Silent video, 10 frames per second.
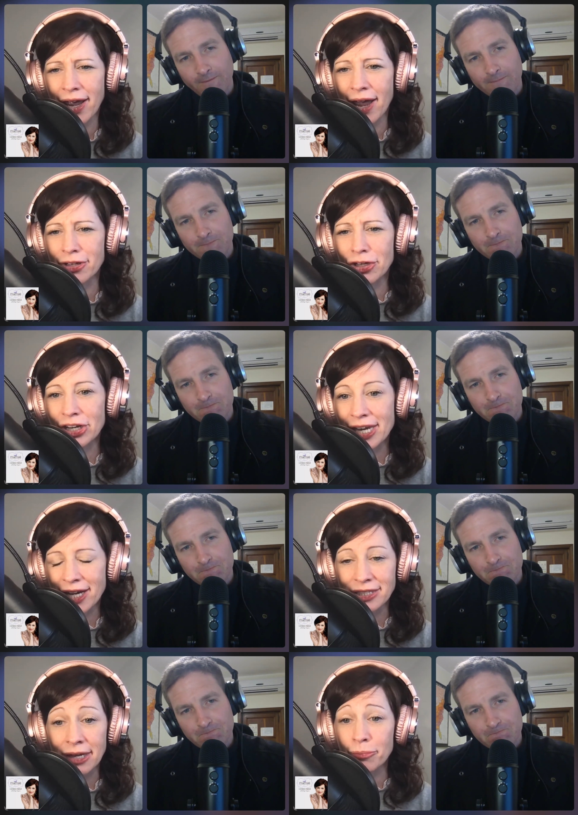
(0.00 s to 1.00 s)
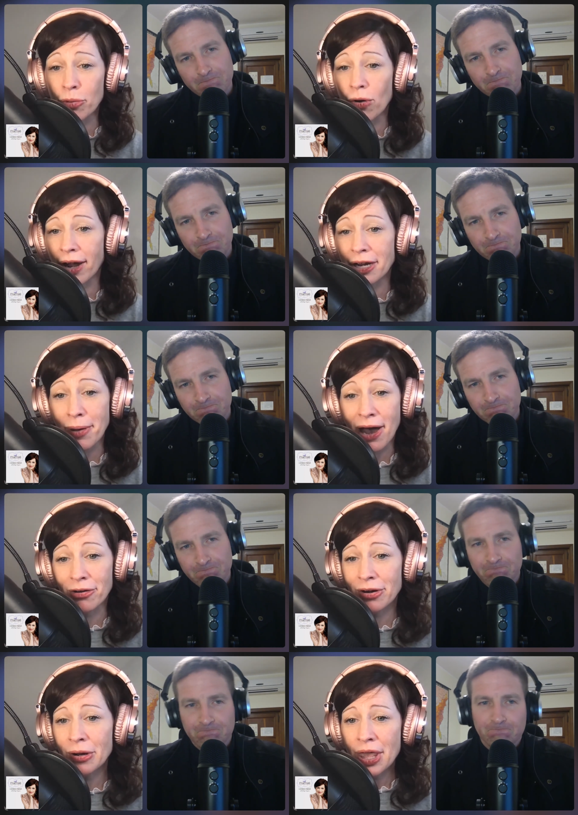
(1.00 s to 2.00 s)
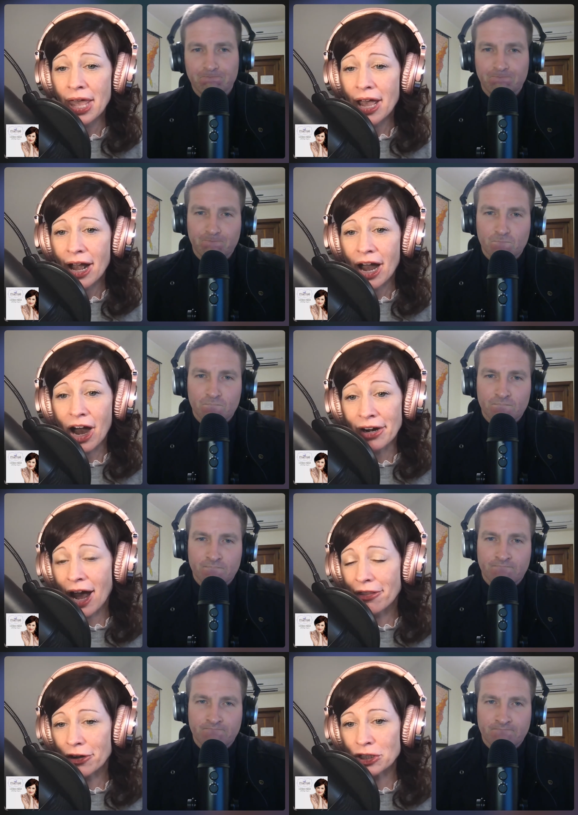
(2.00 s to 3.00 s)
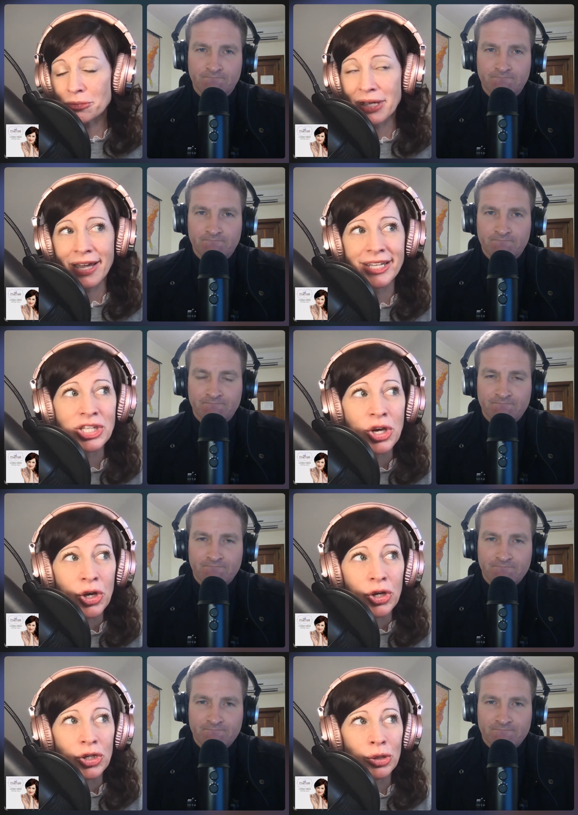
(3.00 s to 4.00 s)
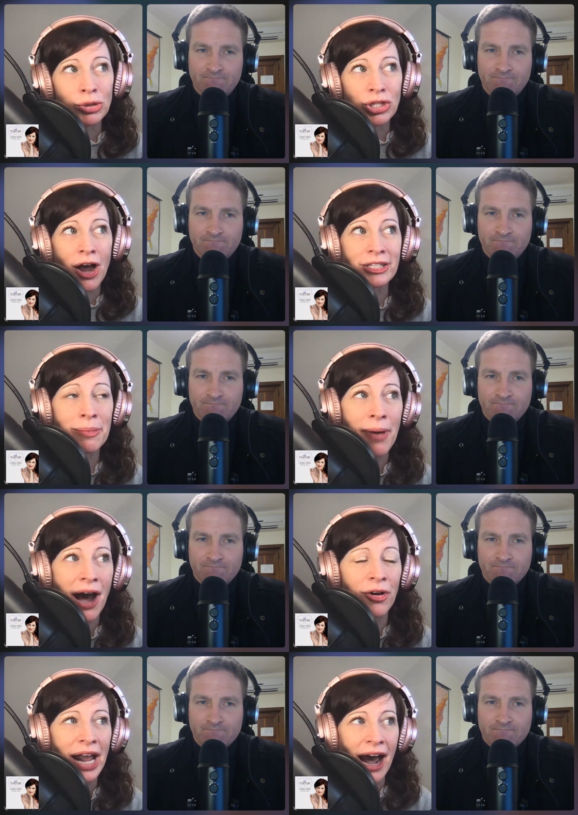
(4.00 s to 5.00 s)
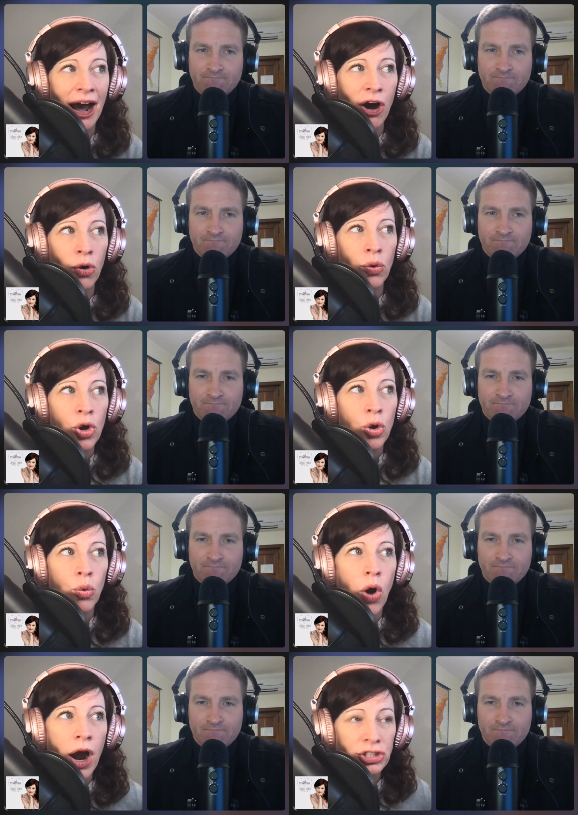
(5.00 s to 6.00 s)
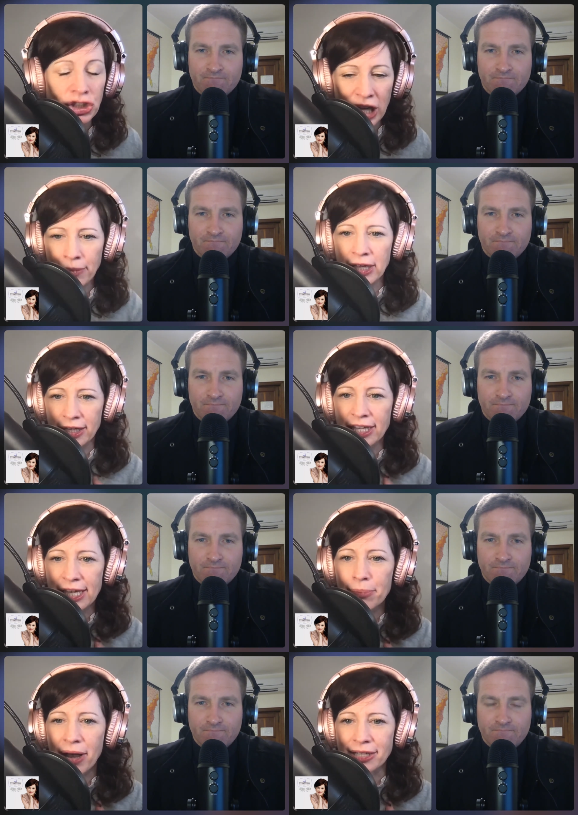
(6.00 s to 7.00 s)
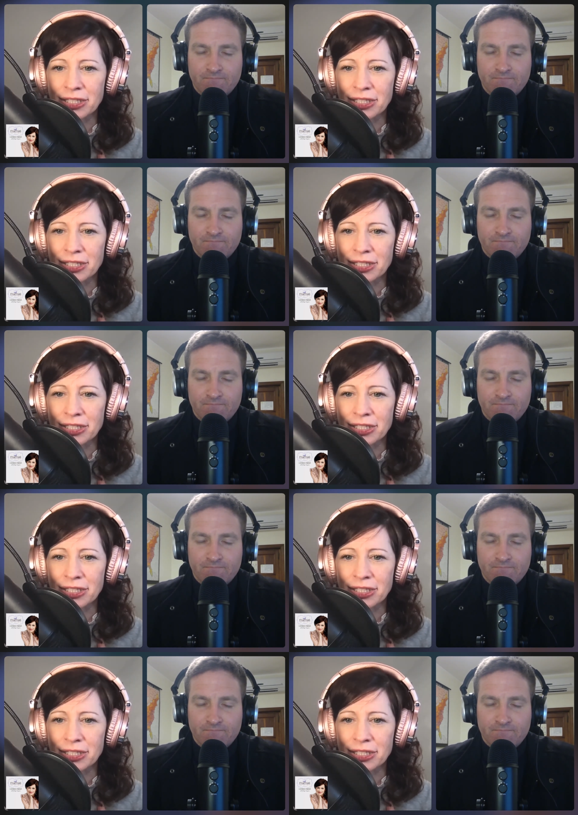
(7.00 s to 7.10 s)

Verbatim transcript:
Speaker 1: and goodness and pouring about on others because you talked about how our shame can keep us